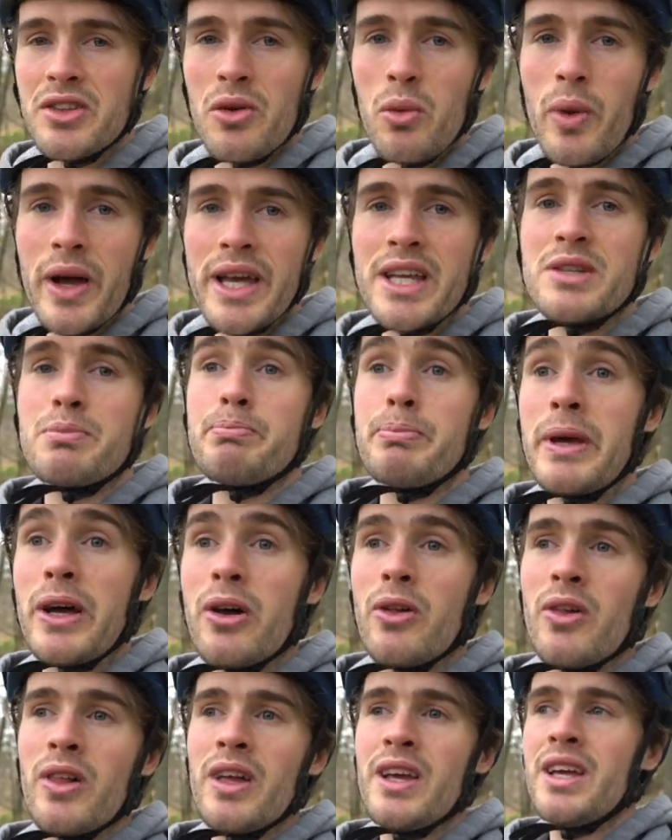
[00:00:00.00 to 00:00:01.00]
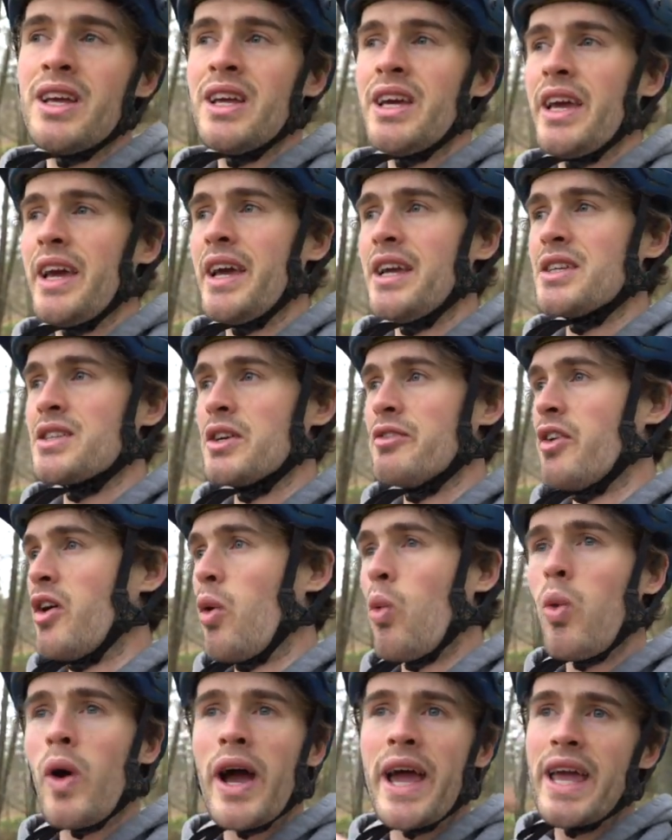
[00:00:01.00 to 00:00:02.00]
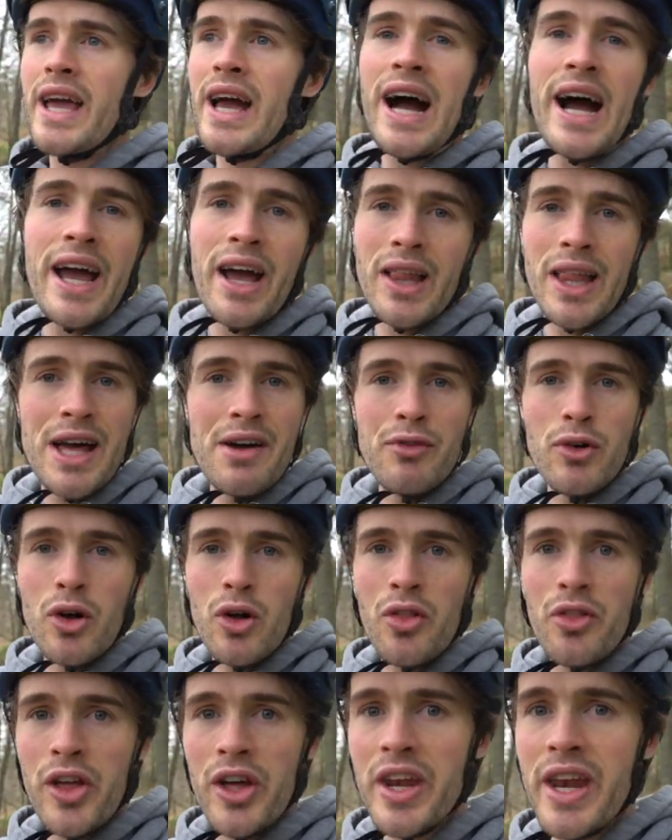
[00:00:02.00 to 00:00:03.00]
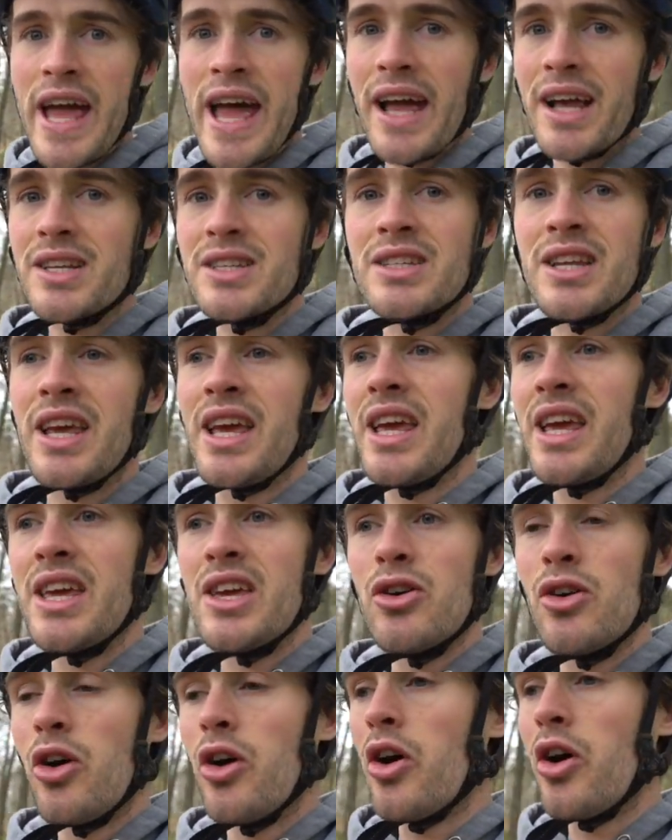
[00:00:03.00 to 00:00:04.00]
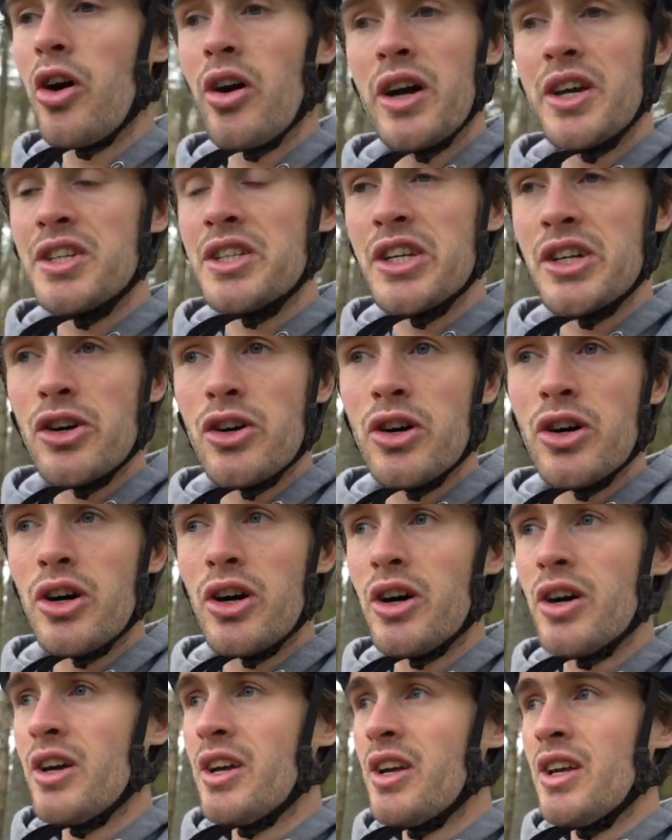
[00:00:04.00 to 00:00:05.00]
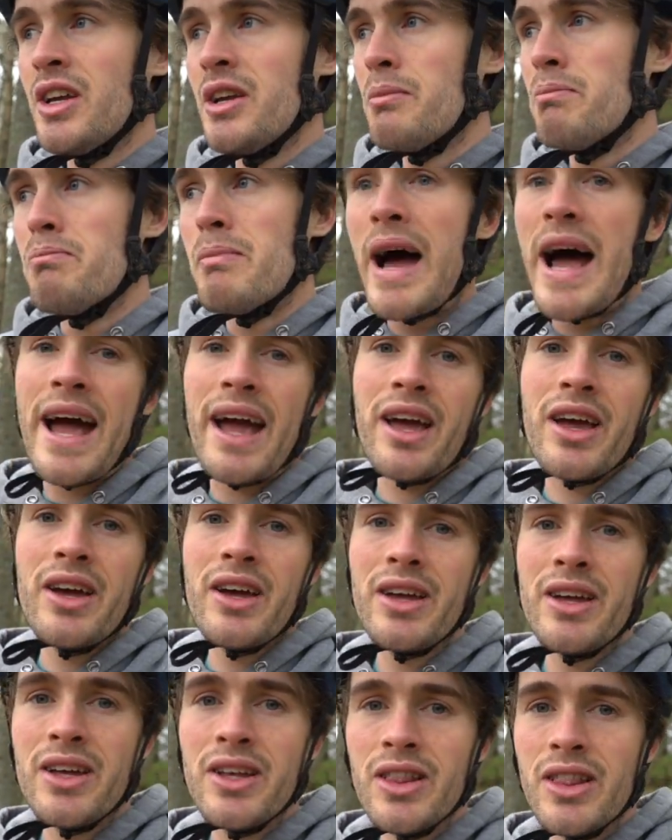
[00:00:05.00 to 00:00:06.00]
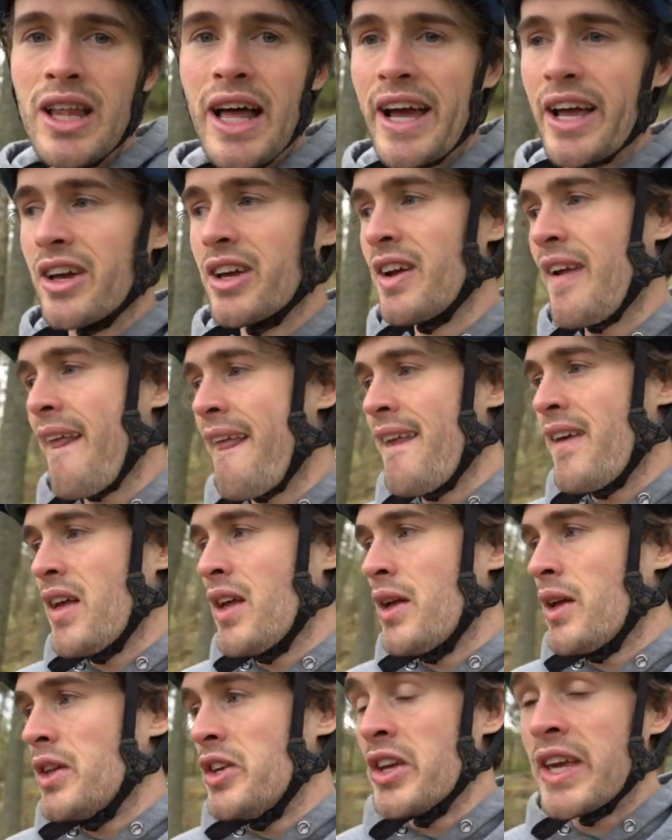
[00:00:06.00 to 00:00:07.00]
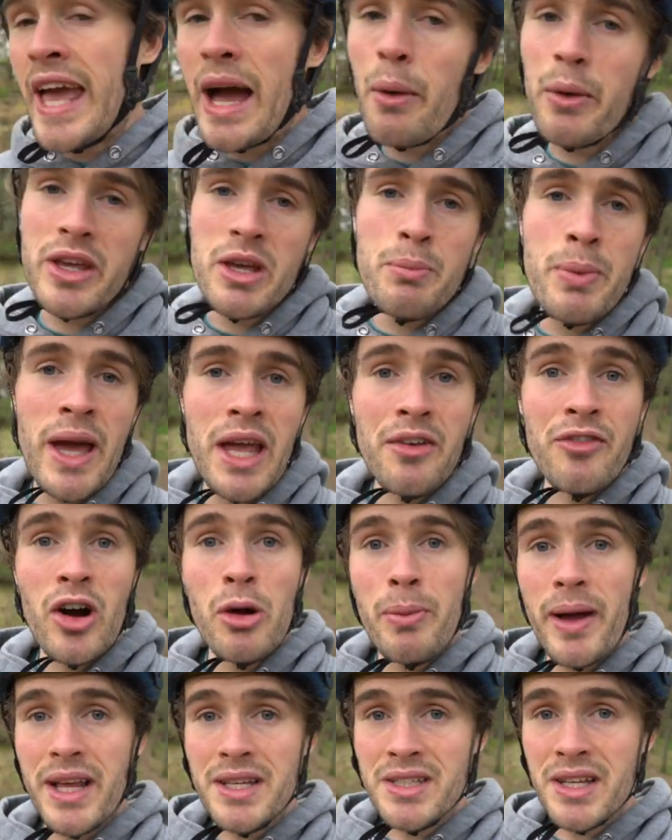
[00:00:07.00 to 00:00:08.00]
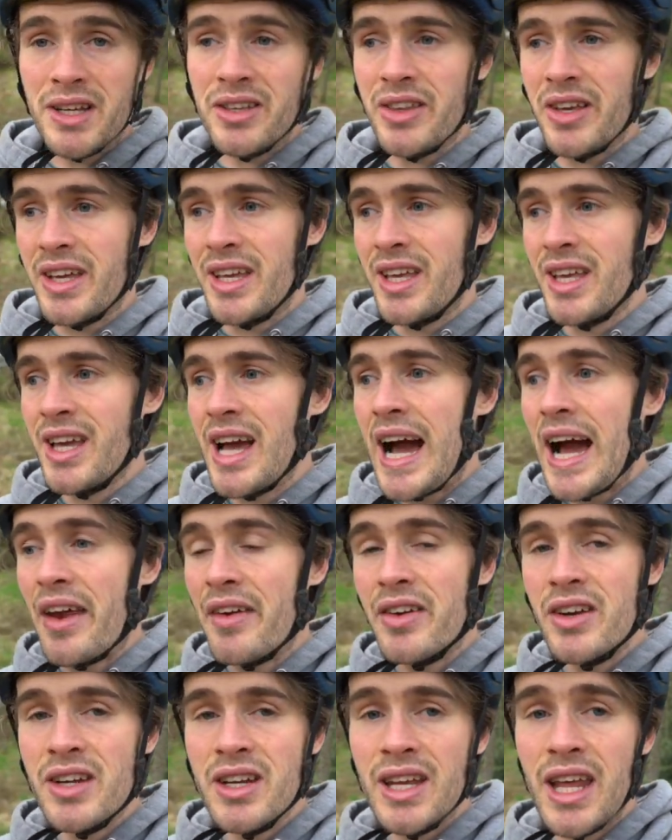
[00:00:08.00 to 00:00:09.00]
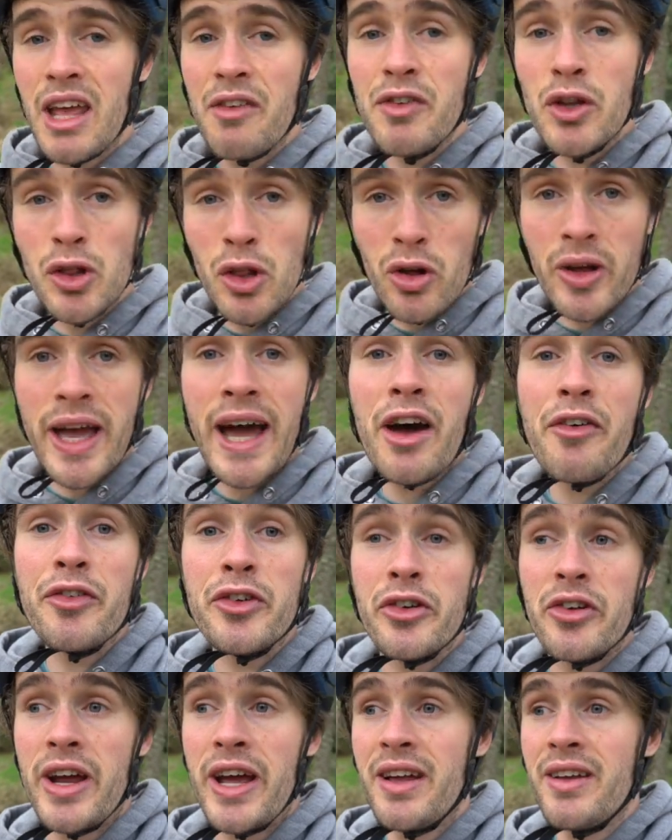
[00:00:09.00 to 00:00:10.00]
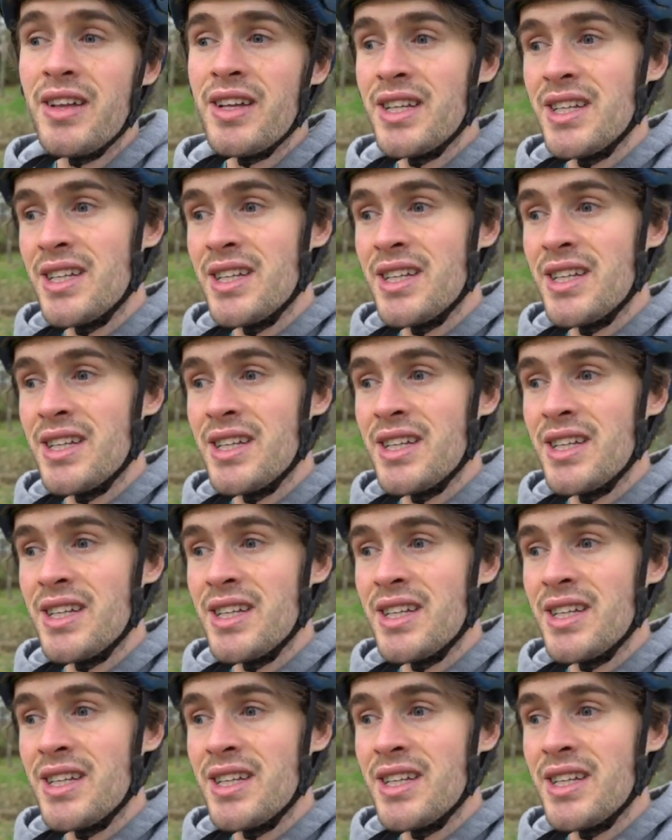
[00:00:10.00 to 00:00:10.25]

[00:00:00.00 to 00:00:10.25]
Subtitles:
and the way it's built is of a way higher level than XT or a Dior mech. Like, you get what you pay for basically, and if you look after it